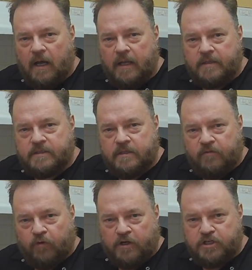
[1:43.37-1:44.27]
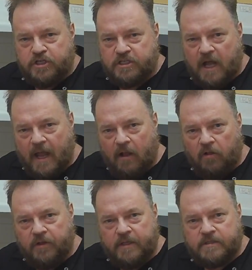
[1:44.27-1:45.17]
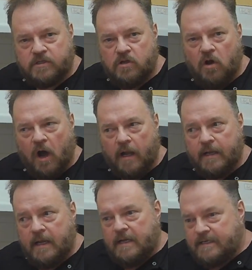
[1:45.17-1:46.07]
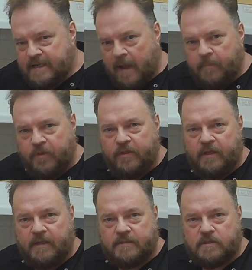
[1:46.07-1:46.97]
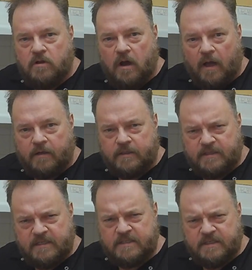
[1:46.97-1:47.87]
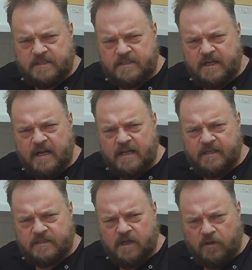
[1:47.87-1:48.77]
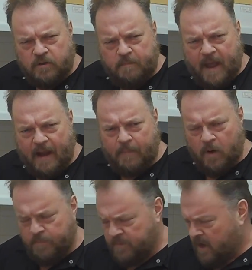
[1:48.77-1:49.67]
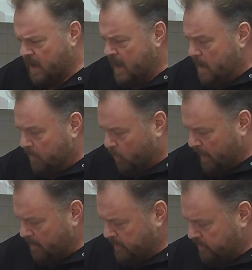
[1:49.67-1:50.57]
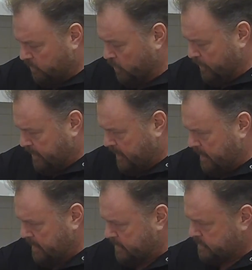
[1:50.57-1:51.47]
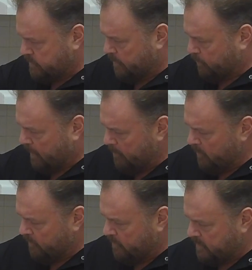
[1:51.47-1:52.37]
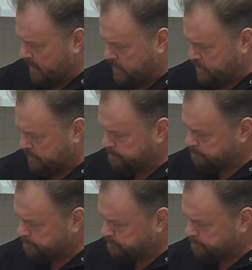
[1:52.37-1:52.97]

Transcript: It's in the French style, it's got depth, it's got decent acidity, it's got a good backbone. But what I'm going to do with it is do a primary fermentation